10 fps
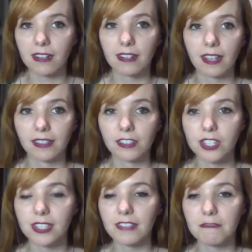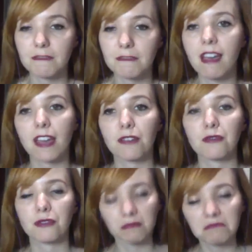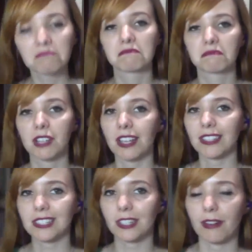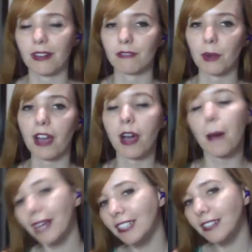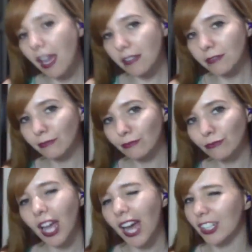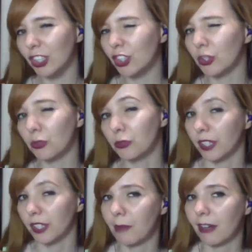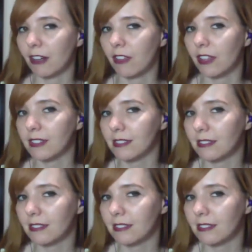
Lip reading: and just live my life, I'll stick around for a while. Amanda, how do you feel about all this?